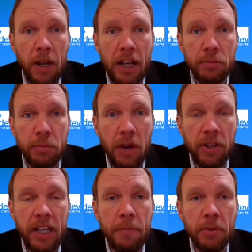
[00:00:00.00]
to
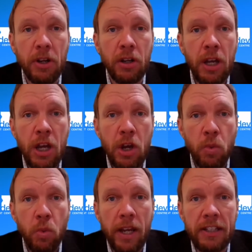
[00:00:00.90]
mobilize private
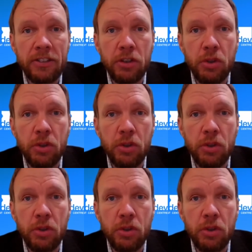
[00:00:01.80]
capital with